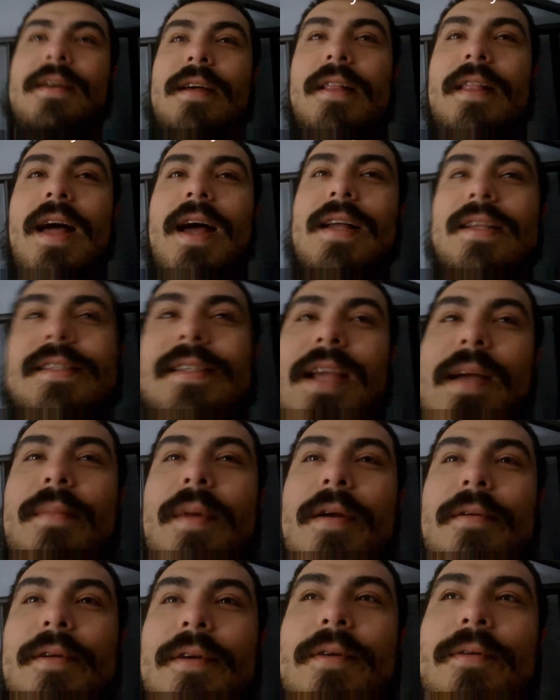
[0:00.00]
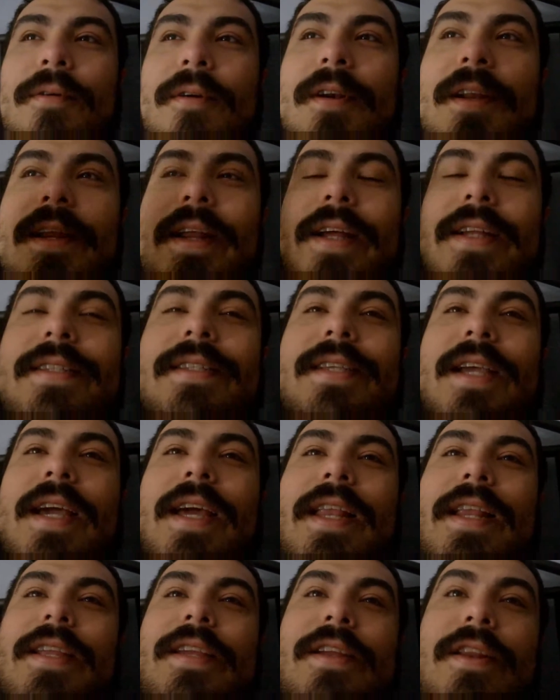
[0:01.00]
Last time I recorded, I
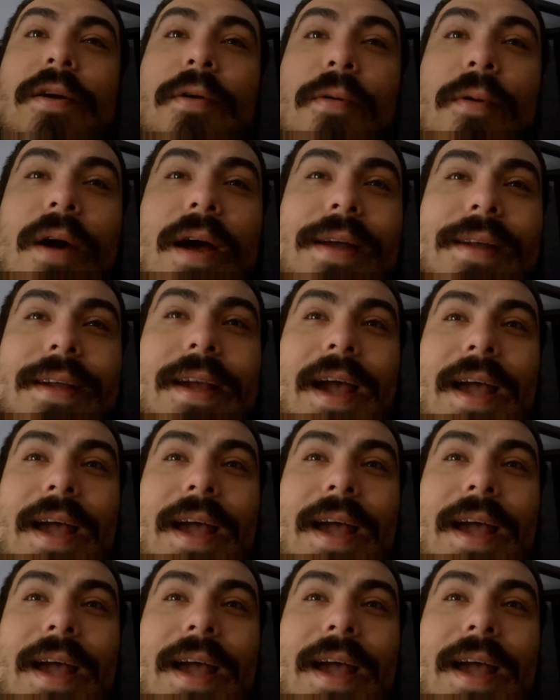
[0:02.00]
said, you know what?